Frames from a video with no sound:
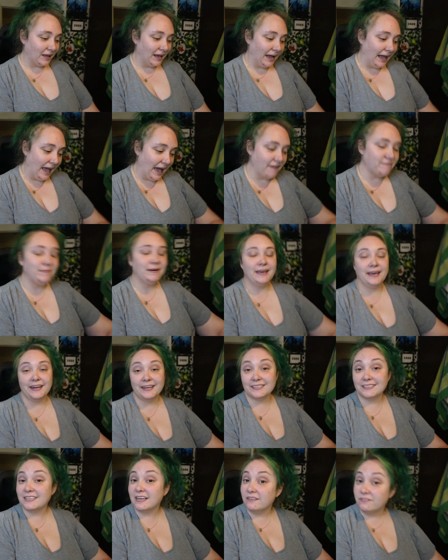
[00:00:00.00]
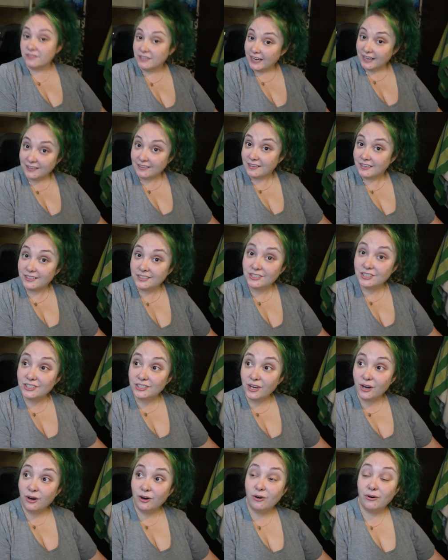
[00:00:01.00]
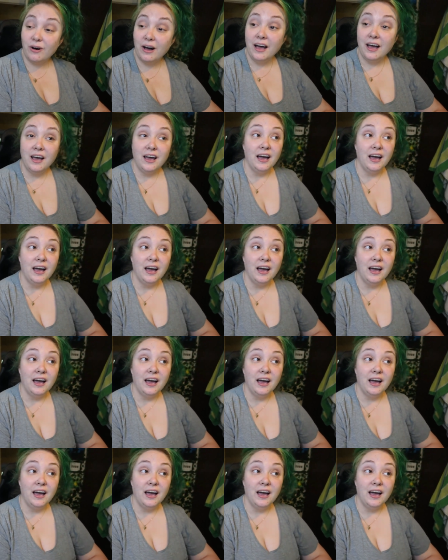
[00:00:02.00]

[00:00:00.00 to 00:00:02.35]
I have been getting stuff done. So